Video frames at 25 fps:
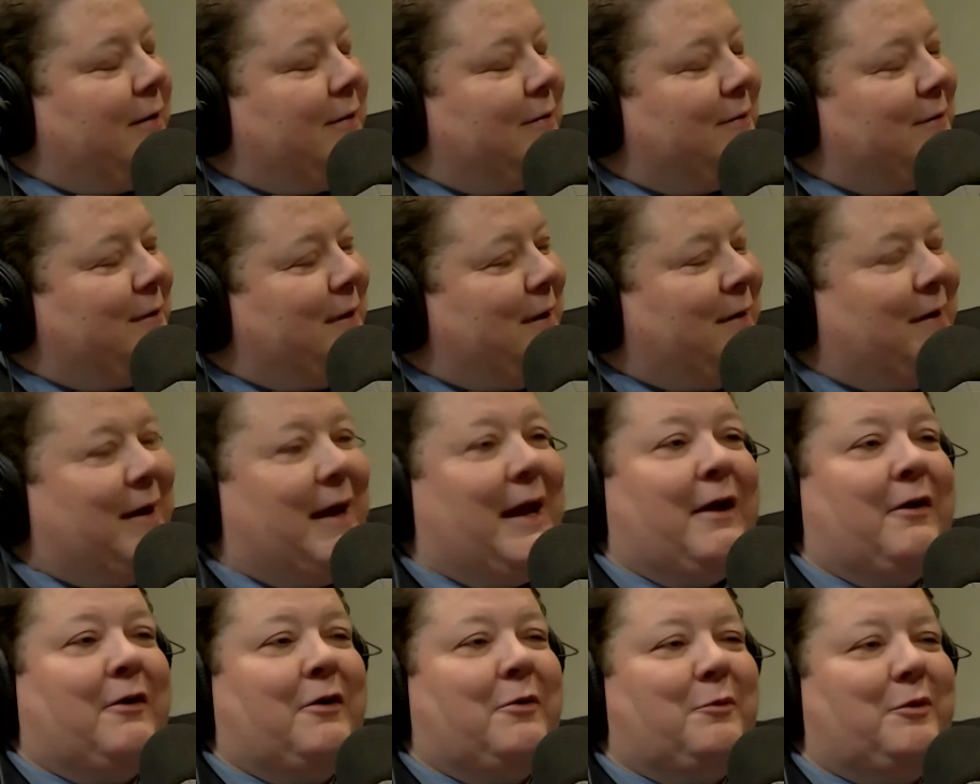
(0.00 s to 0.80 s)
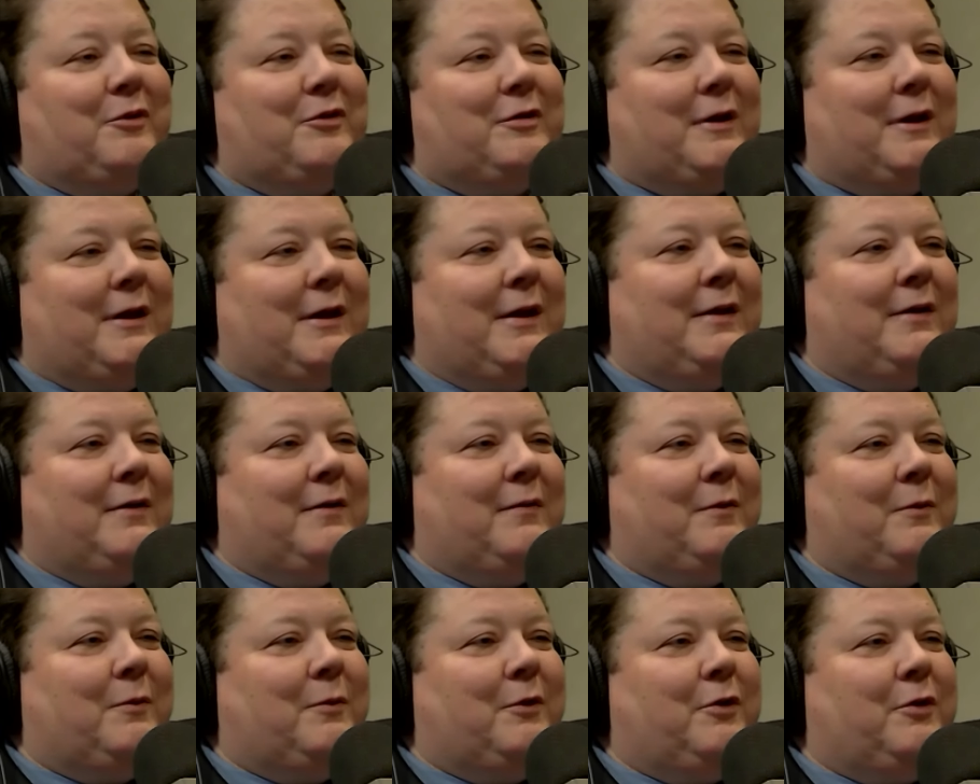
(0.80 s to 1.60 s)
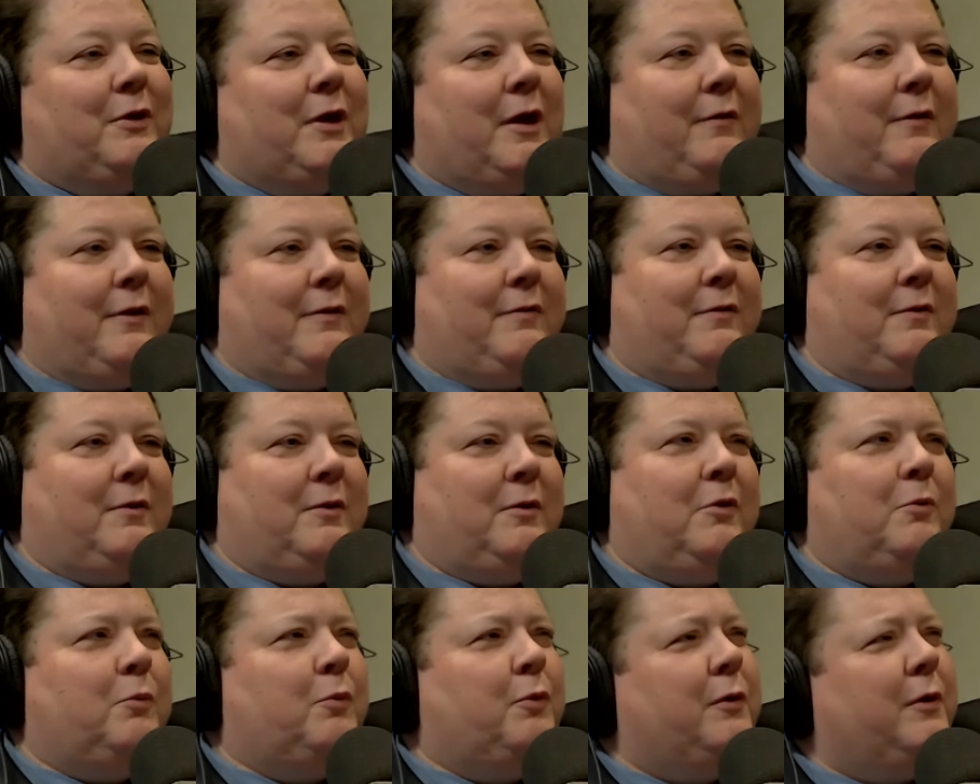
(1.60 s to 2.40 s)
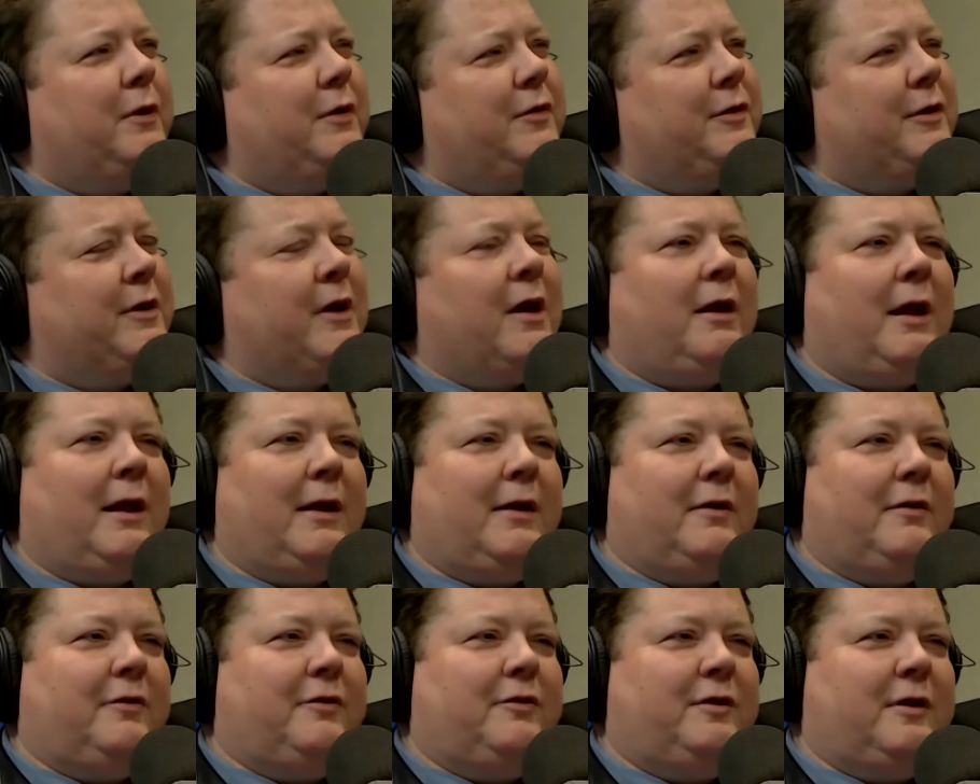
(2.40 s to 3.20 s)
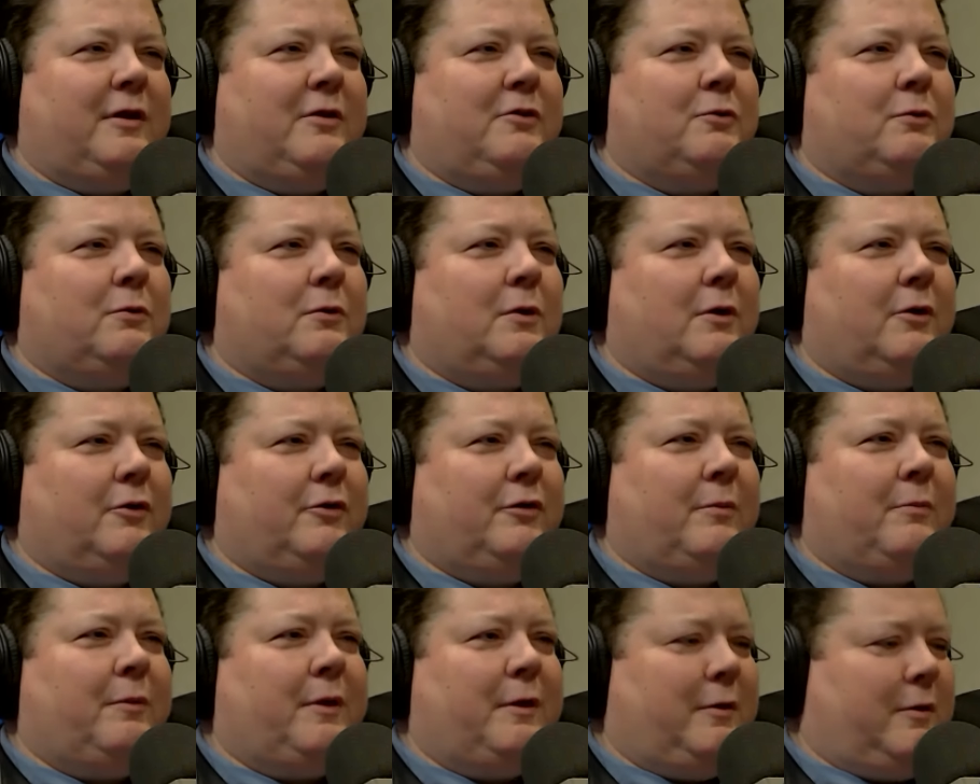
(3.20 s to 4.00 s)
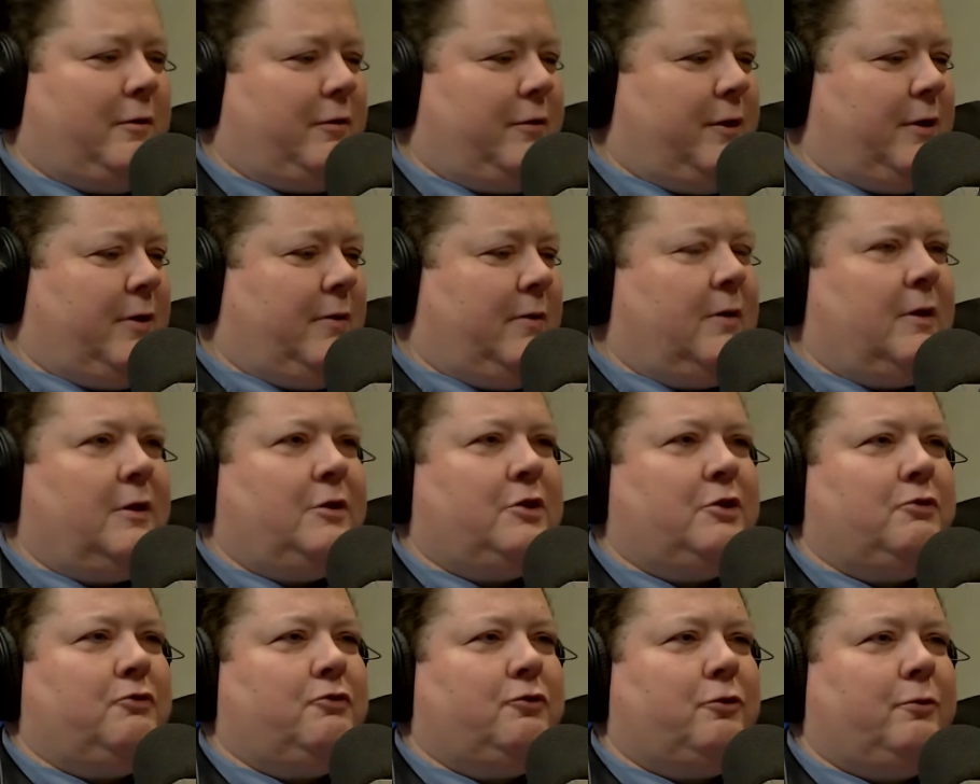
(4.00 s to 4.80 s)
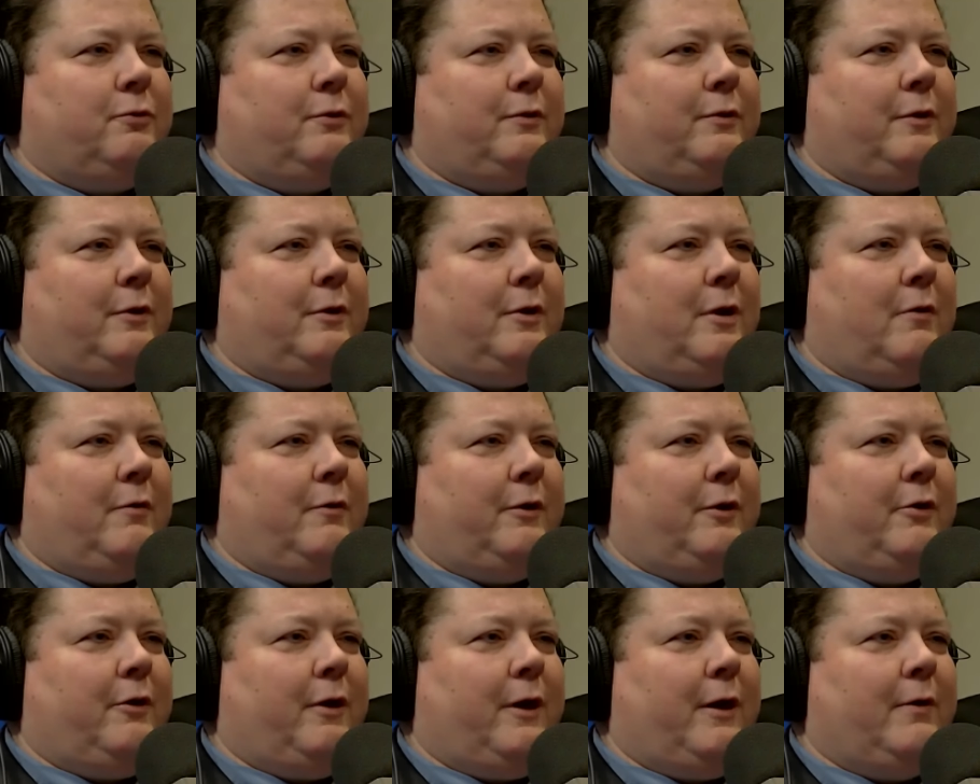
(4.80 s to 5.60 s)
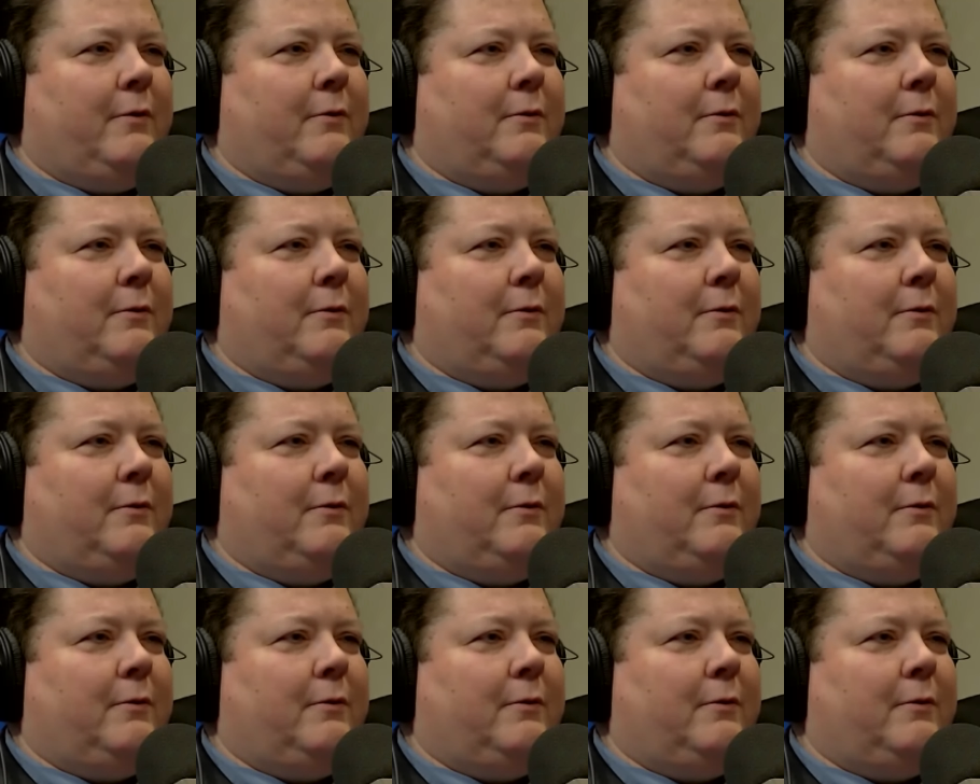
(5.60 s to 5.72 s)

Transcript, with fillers: uh, Aaron was laying on the, what do you call that? What, is it called like a sigil or something, the thing that you drew on the, on the oh, ground? Oh, was